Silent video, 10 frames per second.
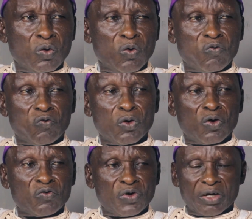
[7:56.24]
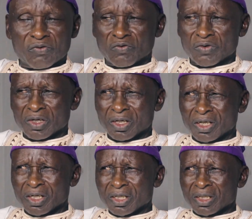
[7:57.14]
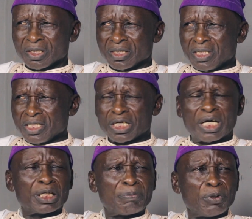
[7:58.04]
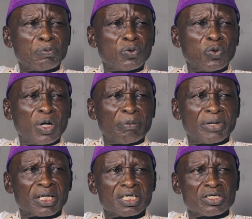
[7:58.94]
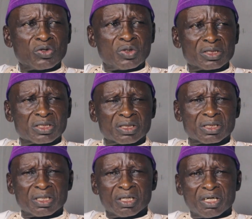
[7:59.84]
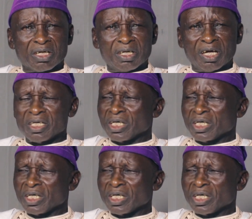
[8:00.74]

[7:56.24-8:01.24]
Or 4 or 5. These are the people who are making noise that